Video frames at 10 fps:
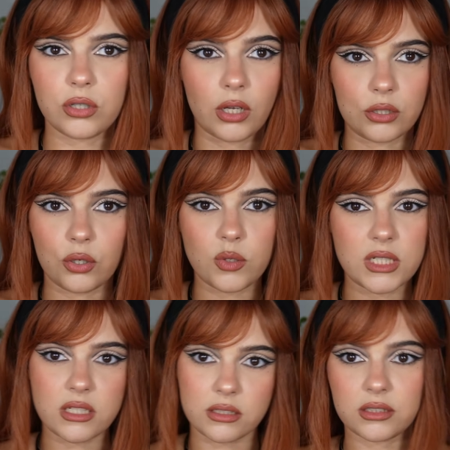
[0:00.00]
can go
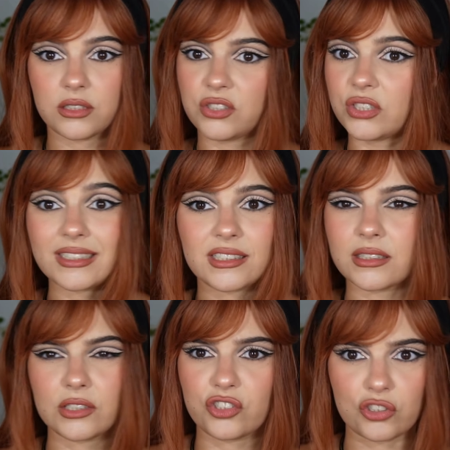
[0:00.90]
as a
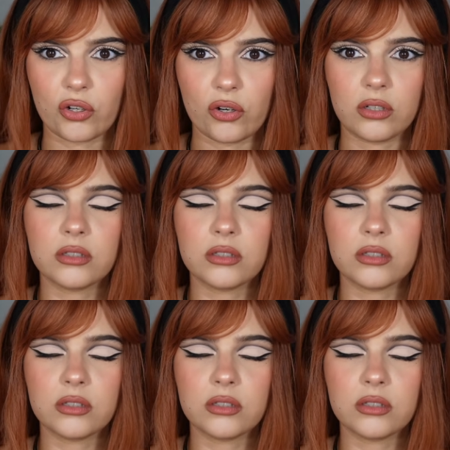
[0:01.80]
60s girl.